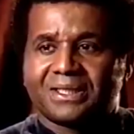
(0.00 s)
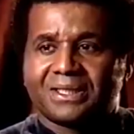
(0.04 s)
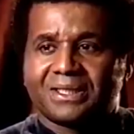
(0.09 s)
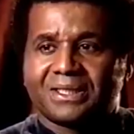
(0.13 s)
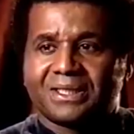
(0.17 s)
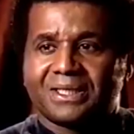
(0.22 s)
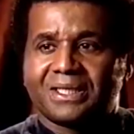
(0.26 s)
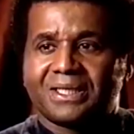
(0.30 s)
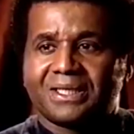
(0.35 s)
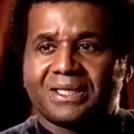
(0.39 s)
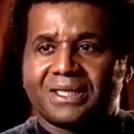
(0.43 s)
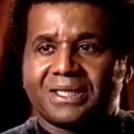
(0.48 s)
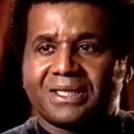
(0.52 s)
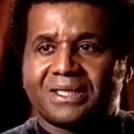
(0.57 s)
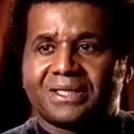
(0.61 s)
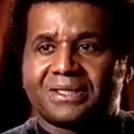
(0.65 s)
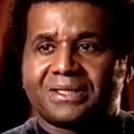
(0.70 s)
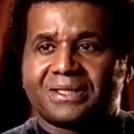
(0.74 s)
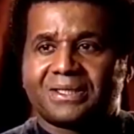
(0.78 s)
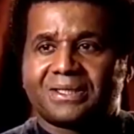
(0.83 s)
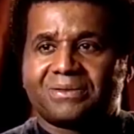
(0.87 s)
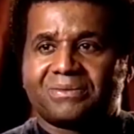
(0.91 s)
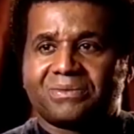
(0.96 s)
he
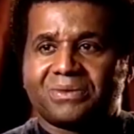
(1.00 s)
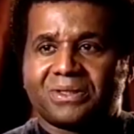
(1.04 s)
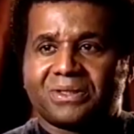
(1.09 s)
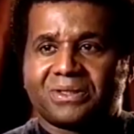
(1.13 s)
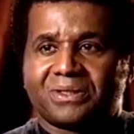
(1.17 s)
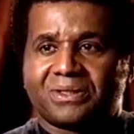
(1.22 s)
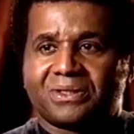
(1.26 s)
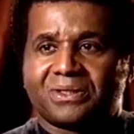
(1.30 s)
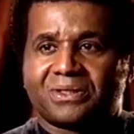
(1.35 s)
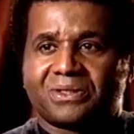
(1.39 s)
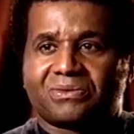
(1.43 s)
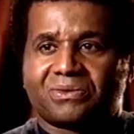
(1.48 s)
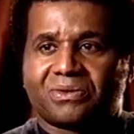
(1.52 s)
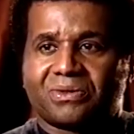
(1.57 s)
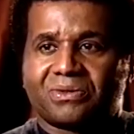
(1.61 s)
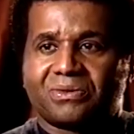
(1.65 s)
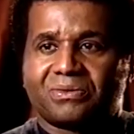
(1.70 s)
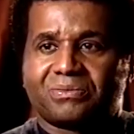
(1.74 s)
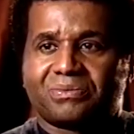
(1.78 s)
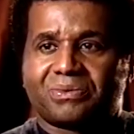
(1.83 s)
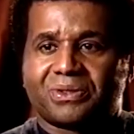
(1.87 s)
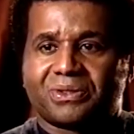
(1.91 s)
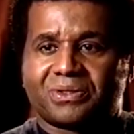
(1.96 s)
needed a real good,
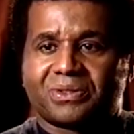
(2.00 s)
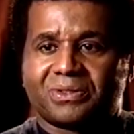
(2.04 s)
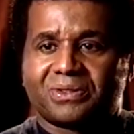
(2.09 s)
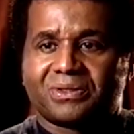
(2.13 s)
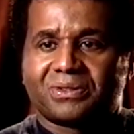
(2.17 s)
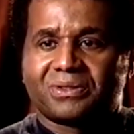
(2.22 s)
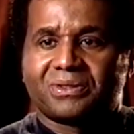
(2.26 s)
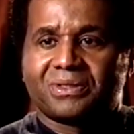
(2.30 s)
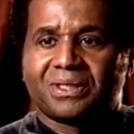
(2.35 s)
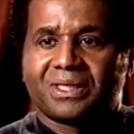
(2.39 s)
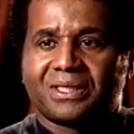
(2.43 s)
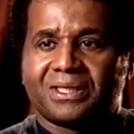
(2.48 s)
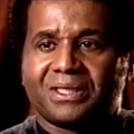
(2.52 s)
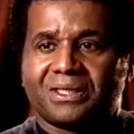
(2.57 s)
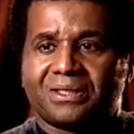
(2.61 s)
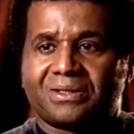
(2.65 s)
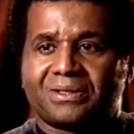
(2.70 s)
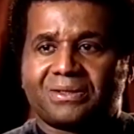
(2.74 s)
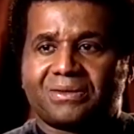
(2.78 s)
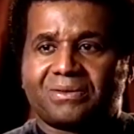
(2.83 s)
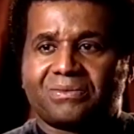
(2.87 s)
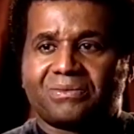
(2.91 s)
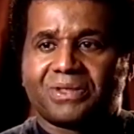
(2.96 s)
strong person that he
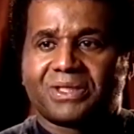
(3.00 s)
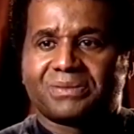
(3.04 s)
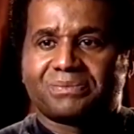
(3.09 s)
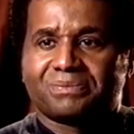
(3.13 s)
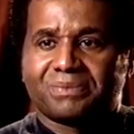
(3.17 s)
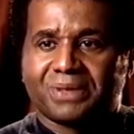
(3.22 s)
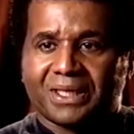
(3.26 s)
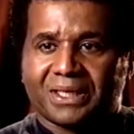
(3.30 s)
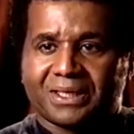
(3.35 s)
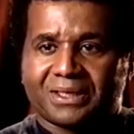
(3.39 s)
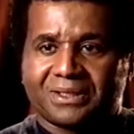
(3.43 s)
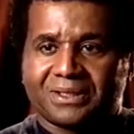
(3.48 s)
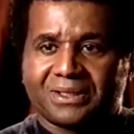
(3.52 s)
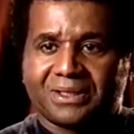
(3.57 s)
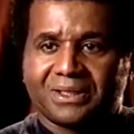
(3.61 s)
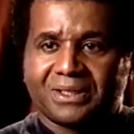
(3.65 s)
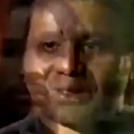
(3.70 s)
could respect,